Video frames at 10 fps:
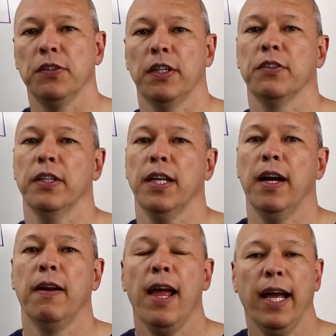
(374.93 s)
things like
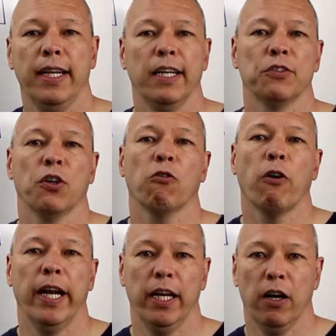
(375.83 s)
that, and they can start
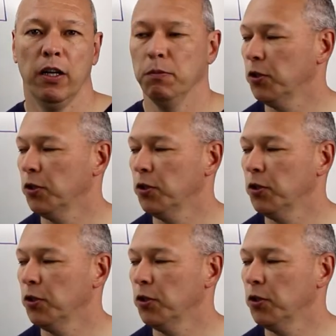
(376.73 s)
writing on them.